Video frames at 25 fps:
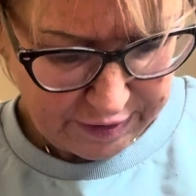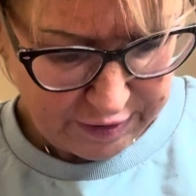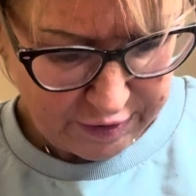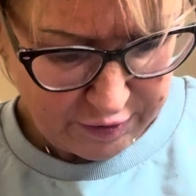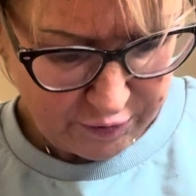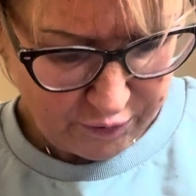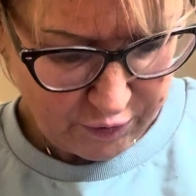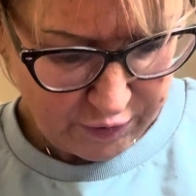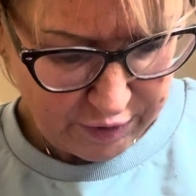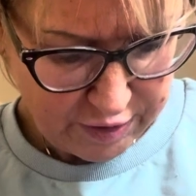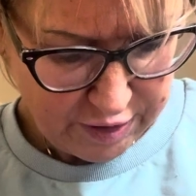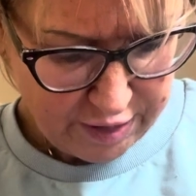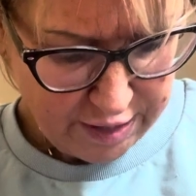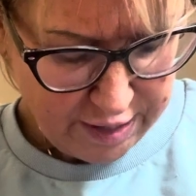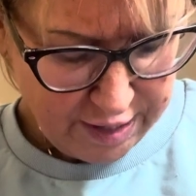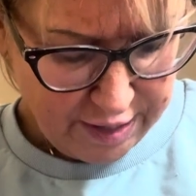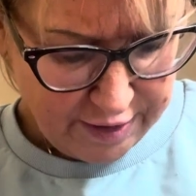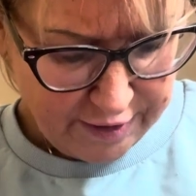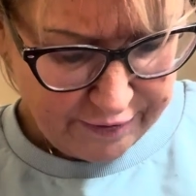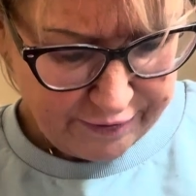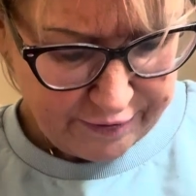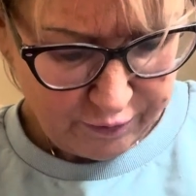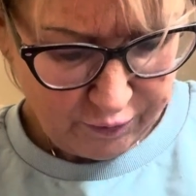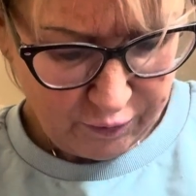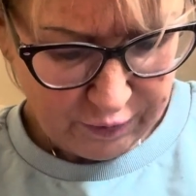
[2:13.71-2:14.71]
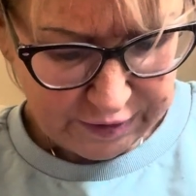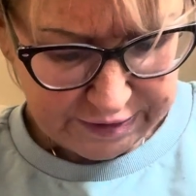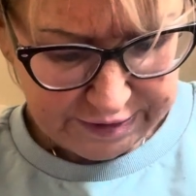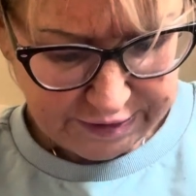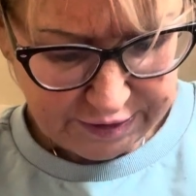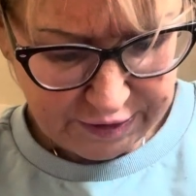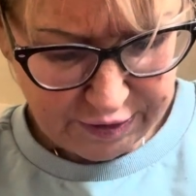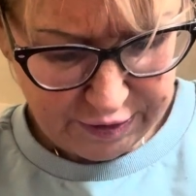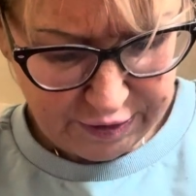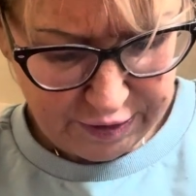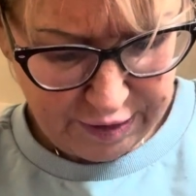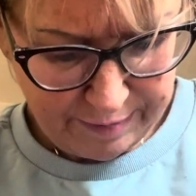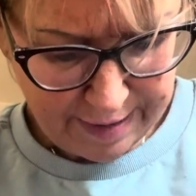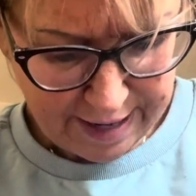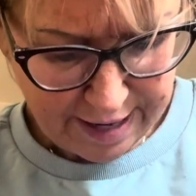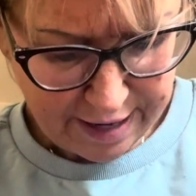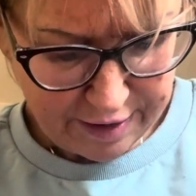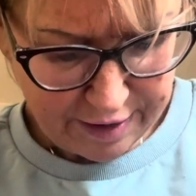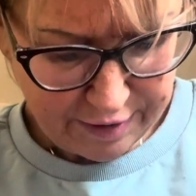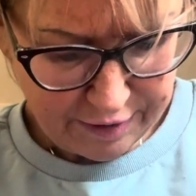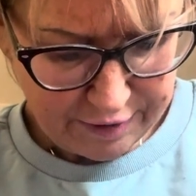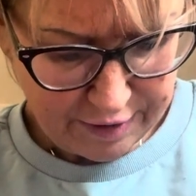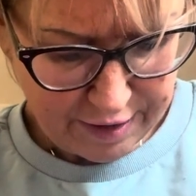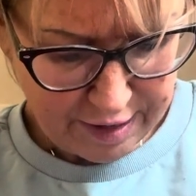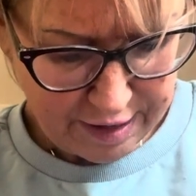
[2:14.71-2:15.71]
You don't want what's good
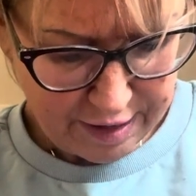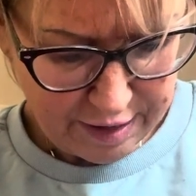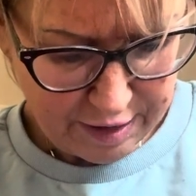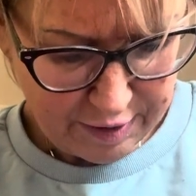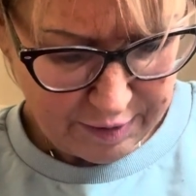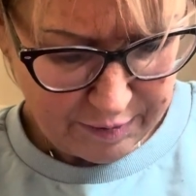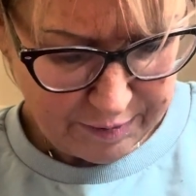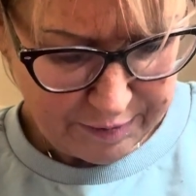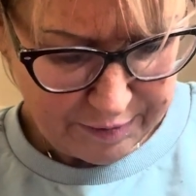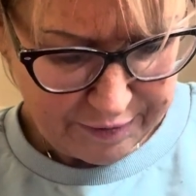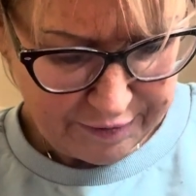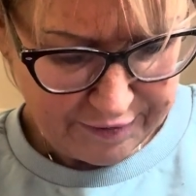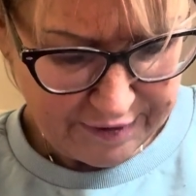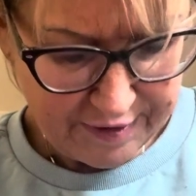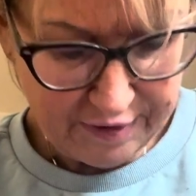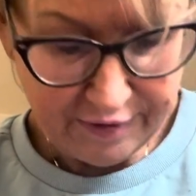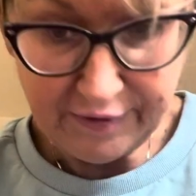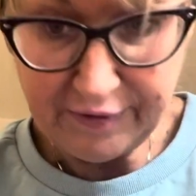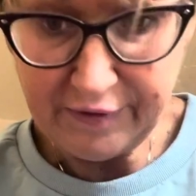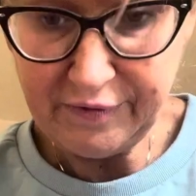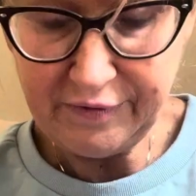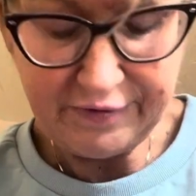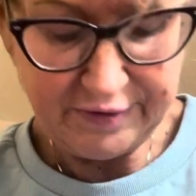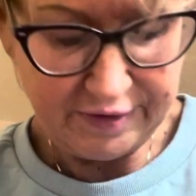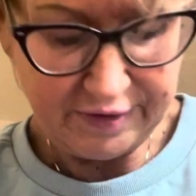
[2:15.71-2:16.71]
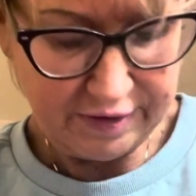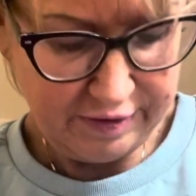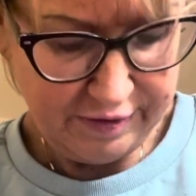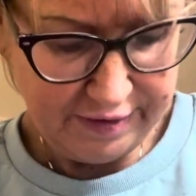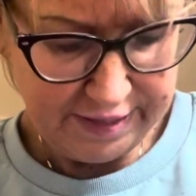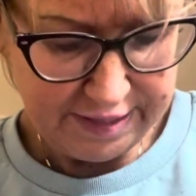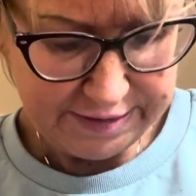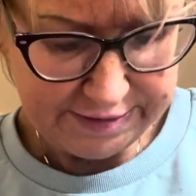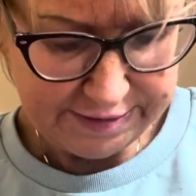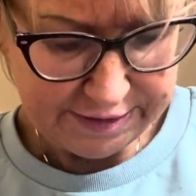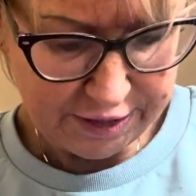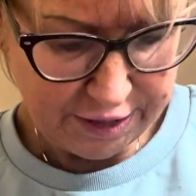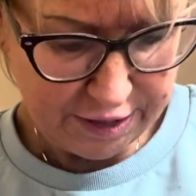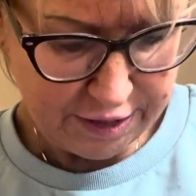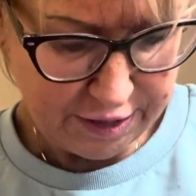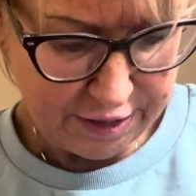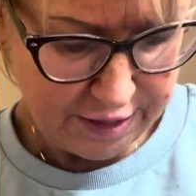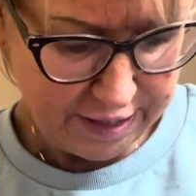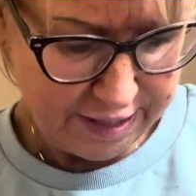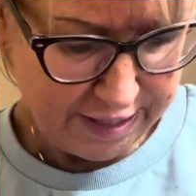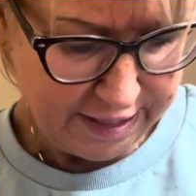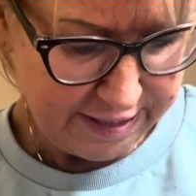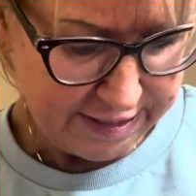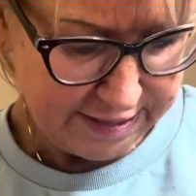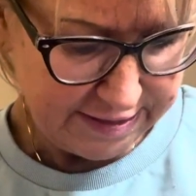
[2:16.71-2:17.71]
about the
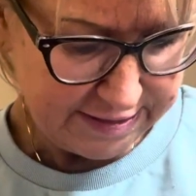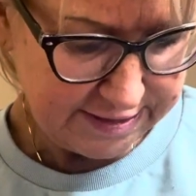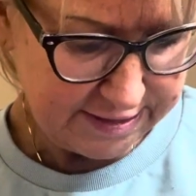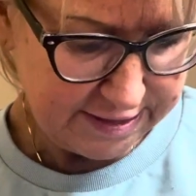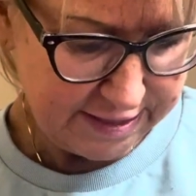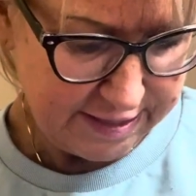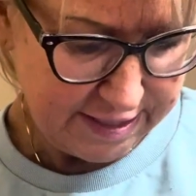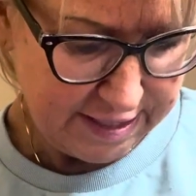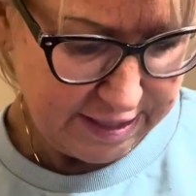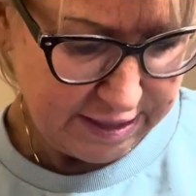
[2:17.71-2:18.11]
cleanser is